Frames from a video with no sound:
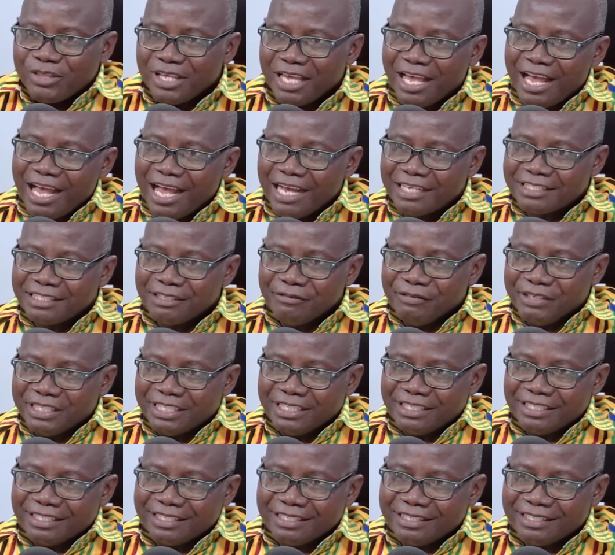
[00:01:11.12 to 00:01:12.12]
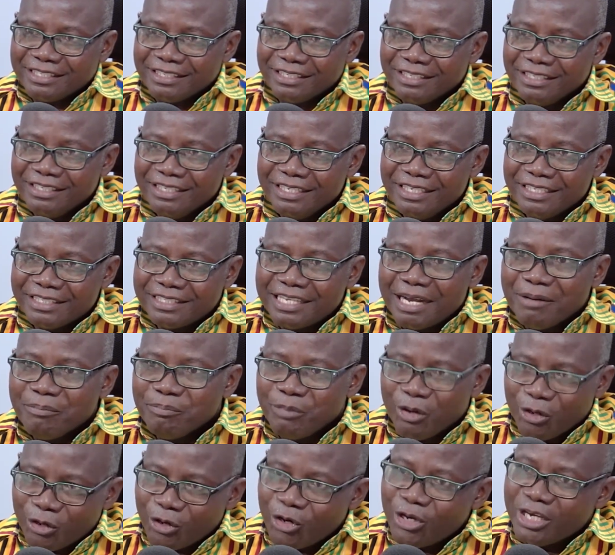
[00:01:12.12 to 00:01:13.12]
their activities. Yeah. Some
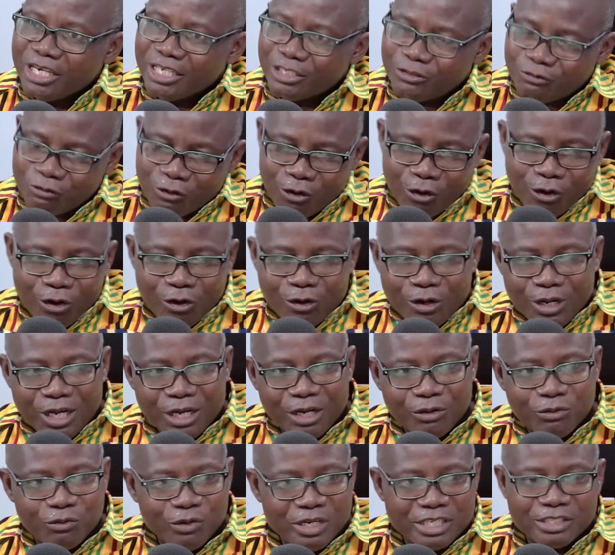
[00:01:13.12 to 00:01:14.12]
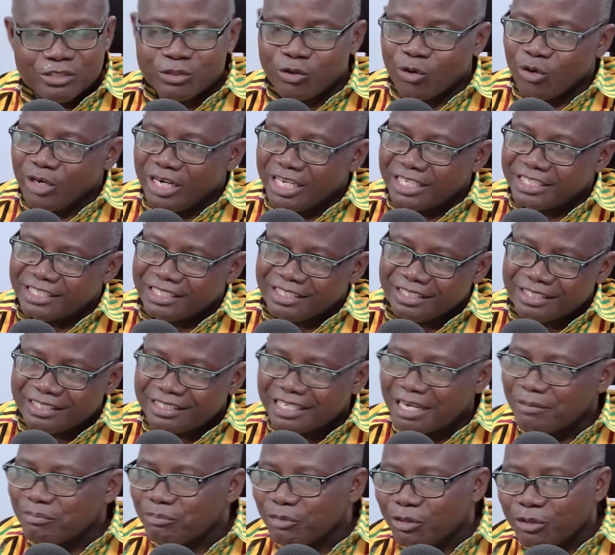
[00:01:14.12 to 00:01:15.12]
borrow it for waste collection.
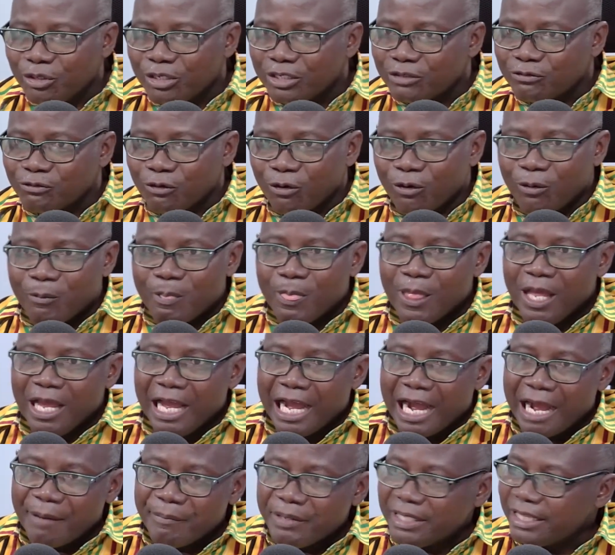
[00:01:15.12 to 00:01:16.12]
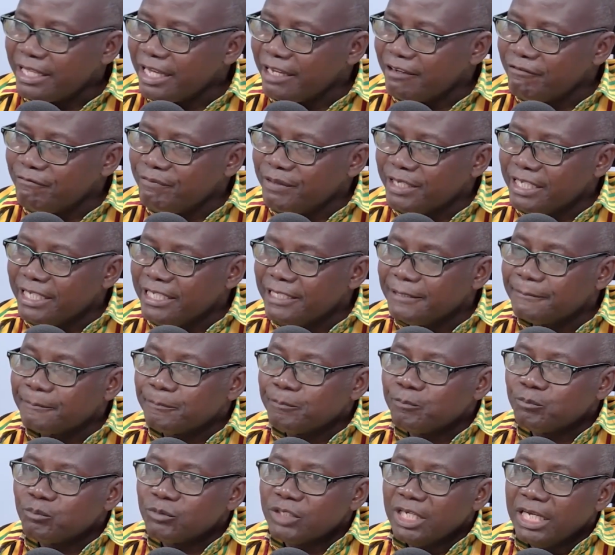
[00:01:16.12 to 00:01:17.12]
Some borrow it for... I mean, there have been
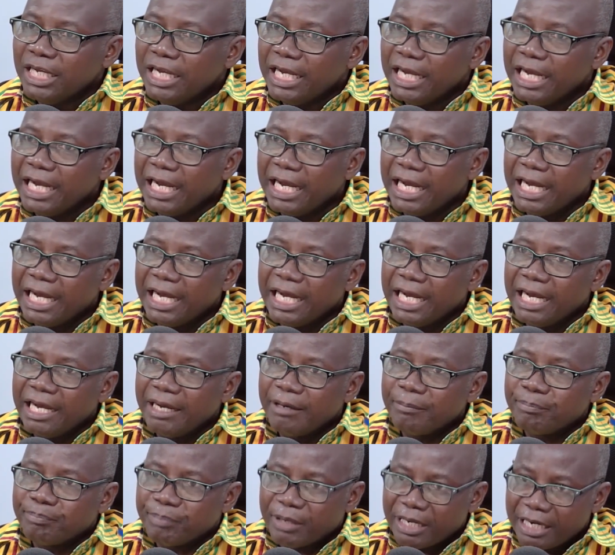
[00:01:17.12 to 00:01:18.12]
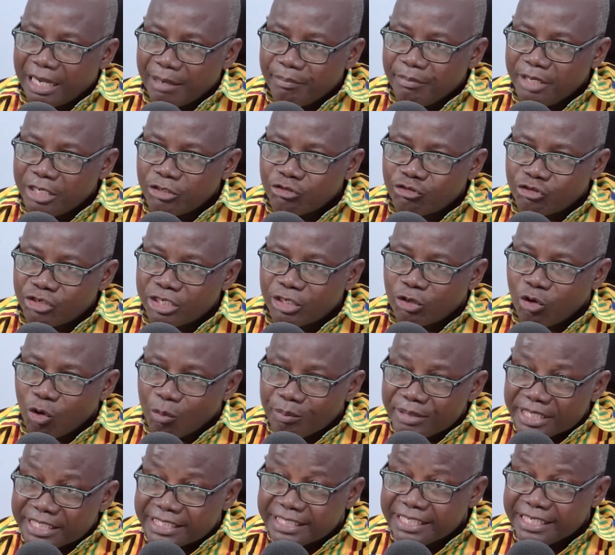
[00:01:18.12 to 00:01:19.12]
parliamentary
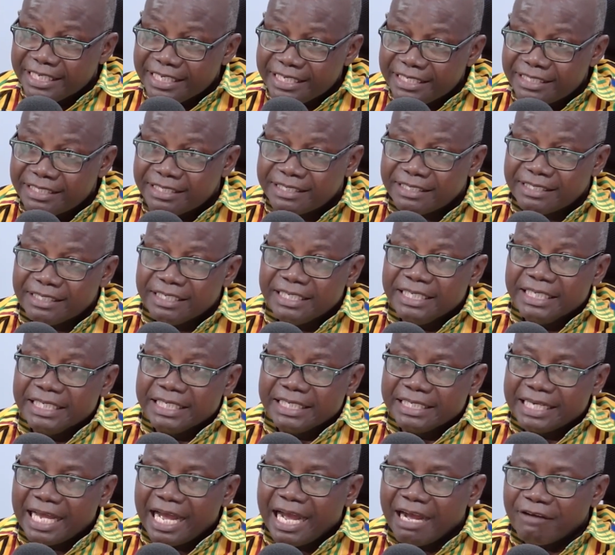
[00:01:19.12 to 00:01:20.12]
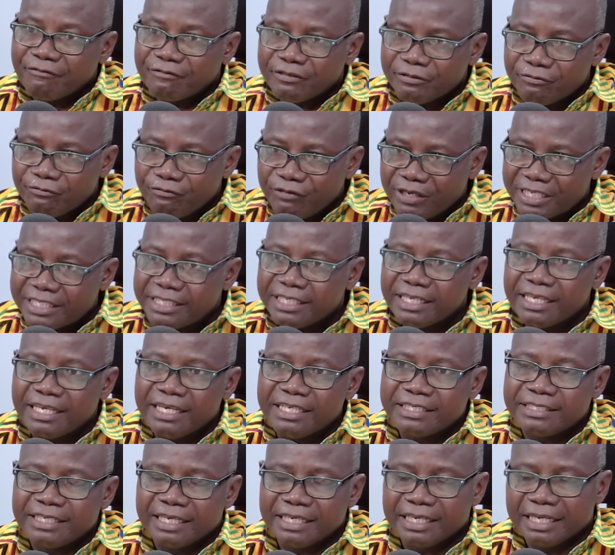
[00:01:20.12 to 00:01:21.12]
committees that have
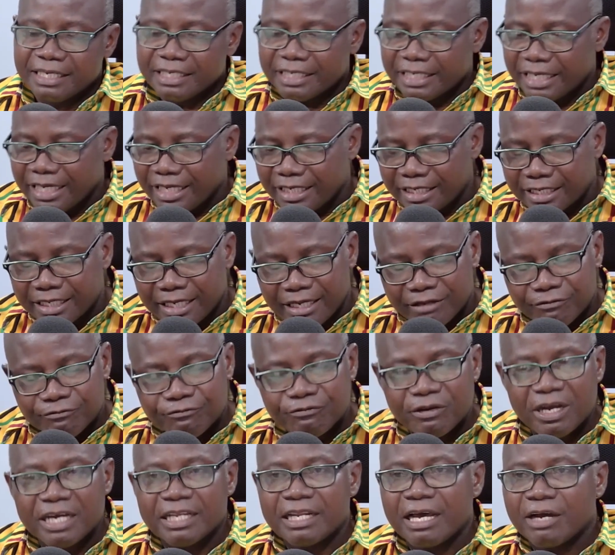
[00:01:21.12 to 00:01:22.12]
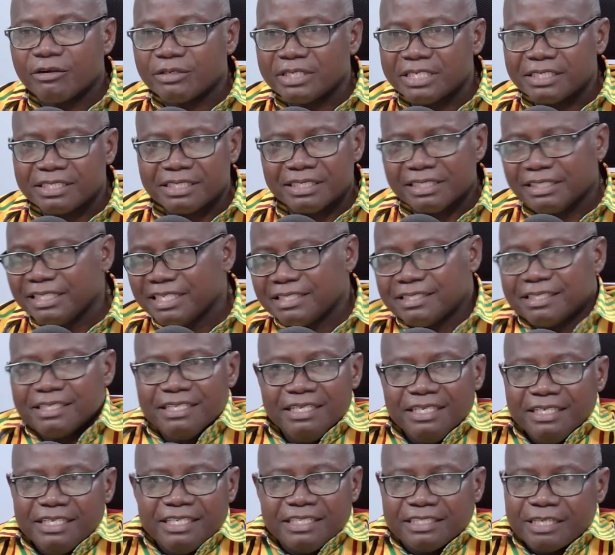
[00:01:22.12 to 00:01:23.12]
investigated and found out this. This
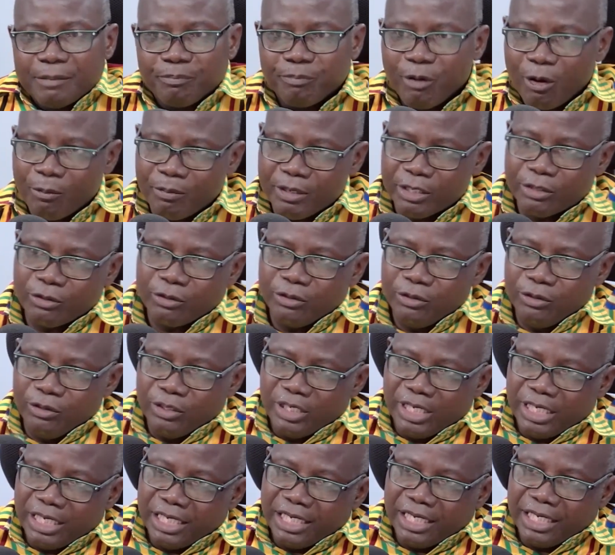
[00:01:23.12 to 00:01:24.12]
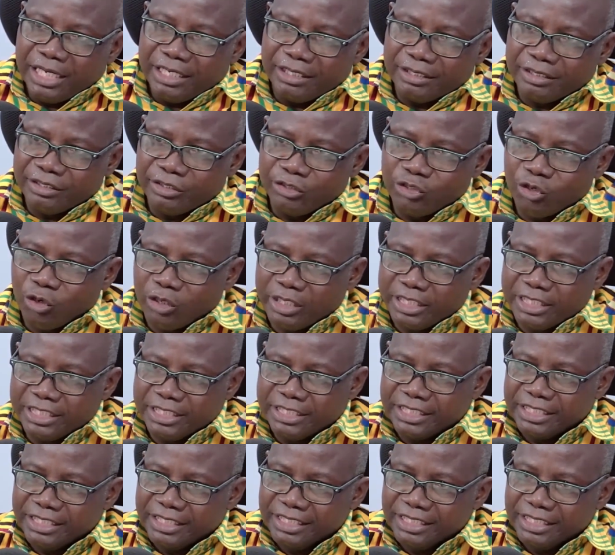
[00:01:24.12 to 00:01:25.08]
is a public knowledge.